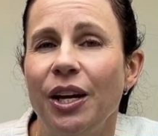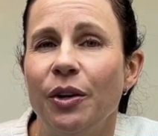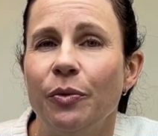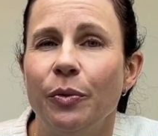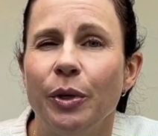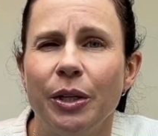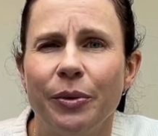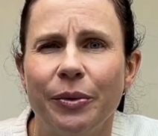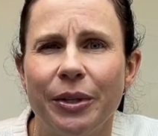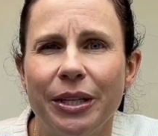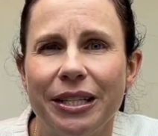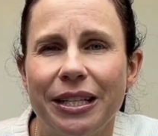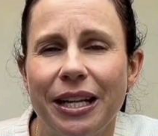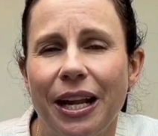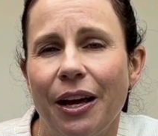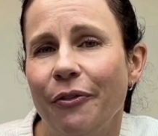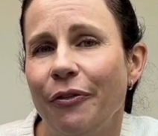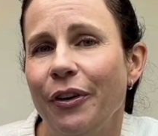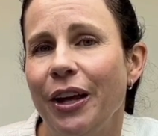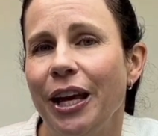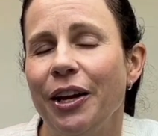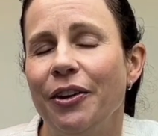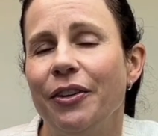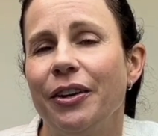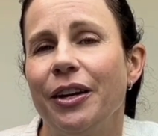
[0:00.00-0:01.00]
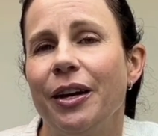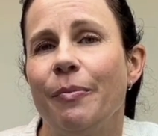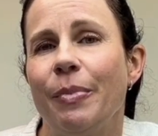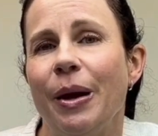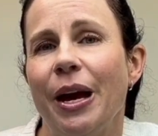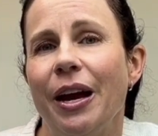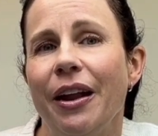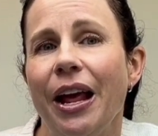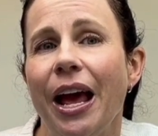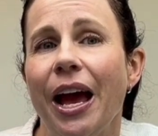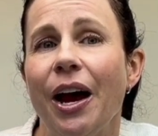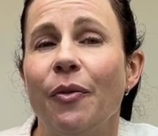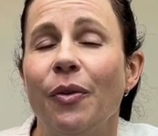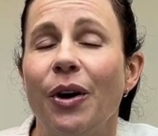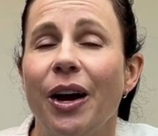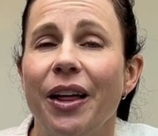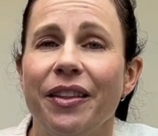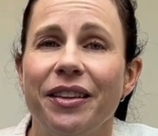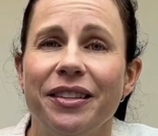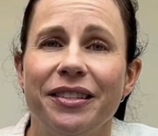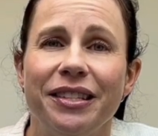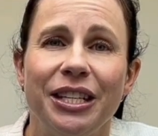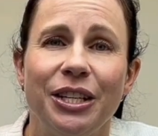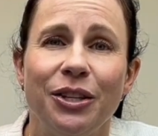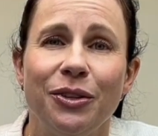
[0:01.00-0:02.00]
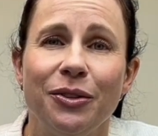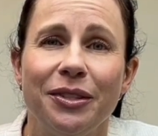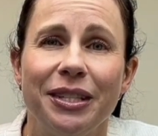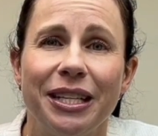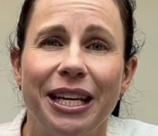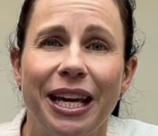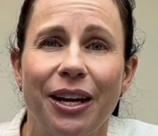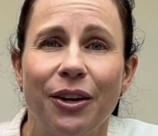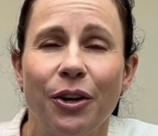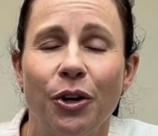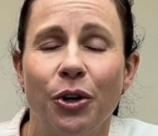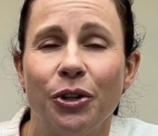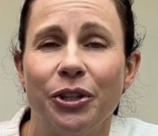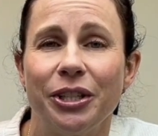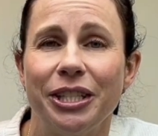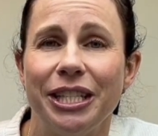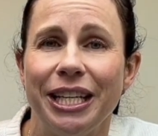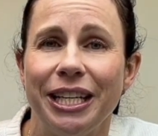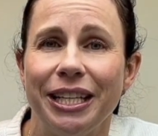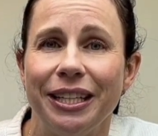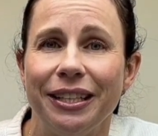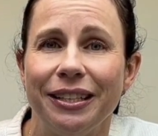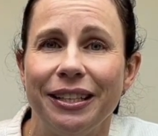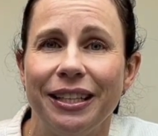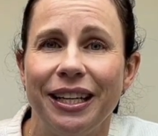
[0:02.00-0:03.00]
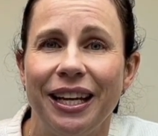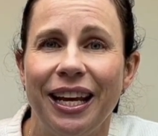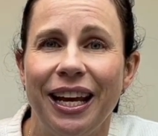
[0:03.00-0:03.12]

We always love hearing about how others are using our content.